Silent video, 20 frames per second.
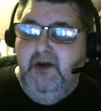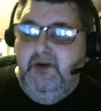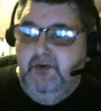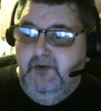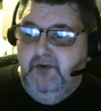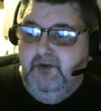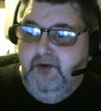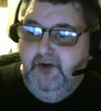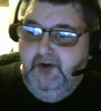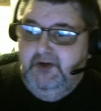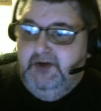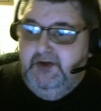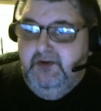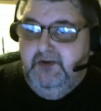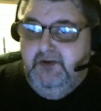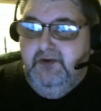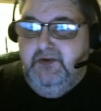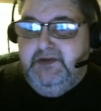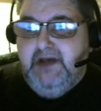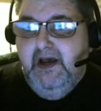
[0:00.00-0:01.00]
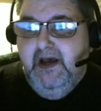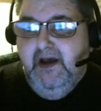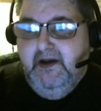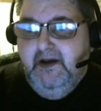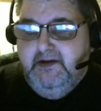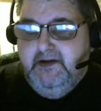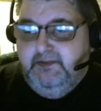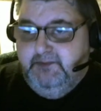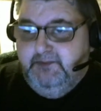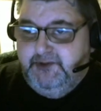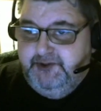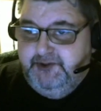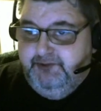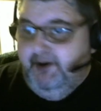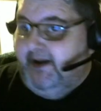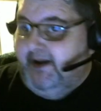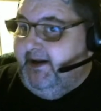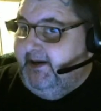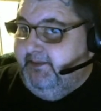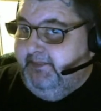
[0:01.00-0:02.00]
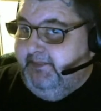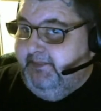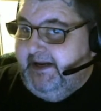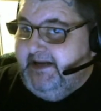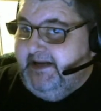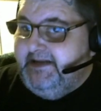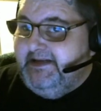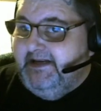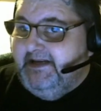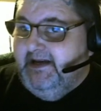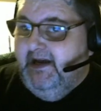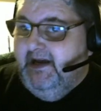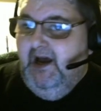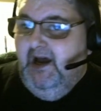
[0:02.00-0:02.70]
You could use some shredded beet,